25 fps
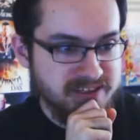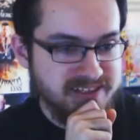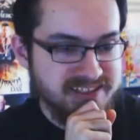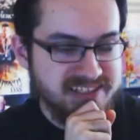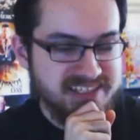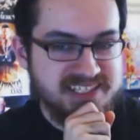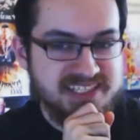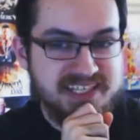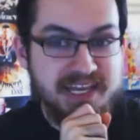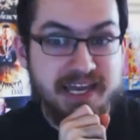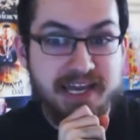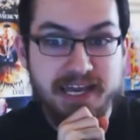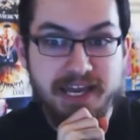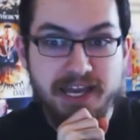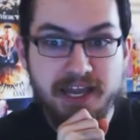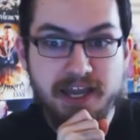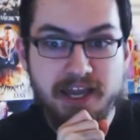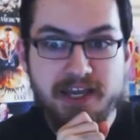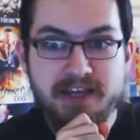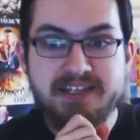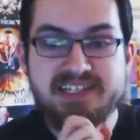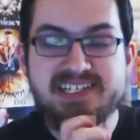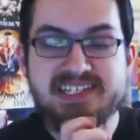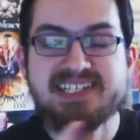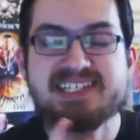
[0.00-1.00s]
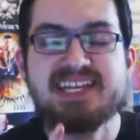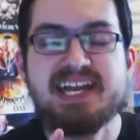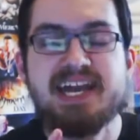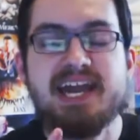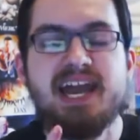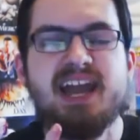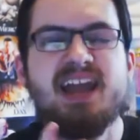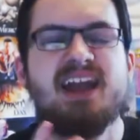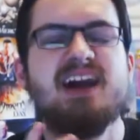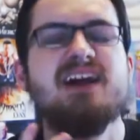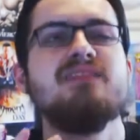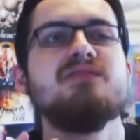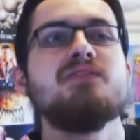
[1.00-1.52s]
Sting,
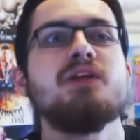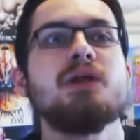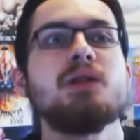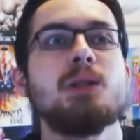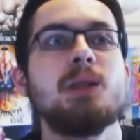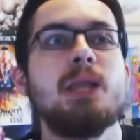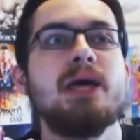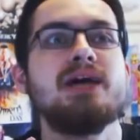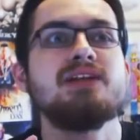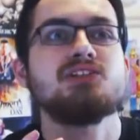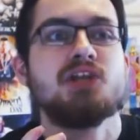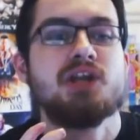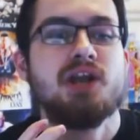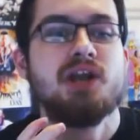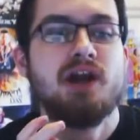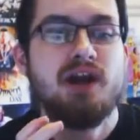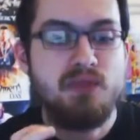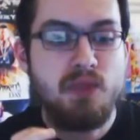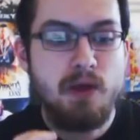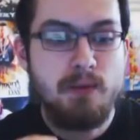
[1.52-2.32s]
the legend,